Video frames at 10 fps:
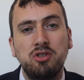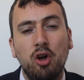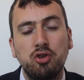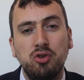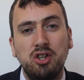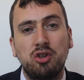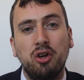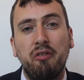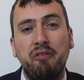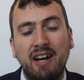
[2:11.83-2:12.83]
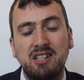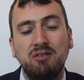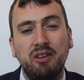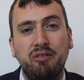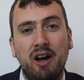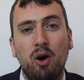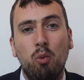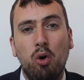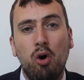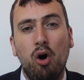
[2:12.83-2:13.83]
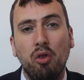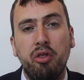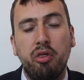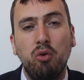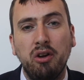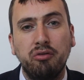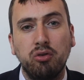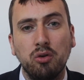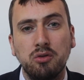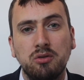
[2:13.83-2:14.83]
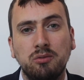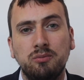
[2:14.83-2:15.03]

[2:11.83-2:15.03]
and Austrians could effectively fight a war on three fronts.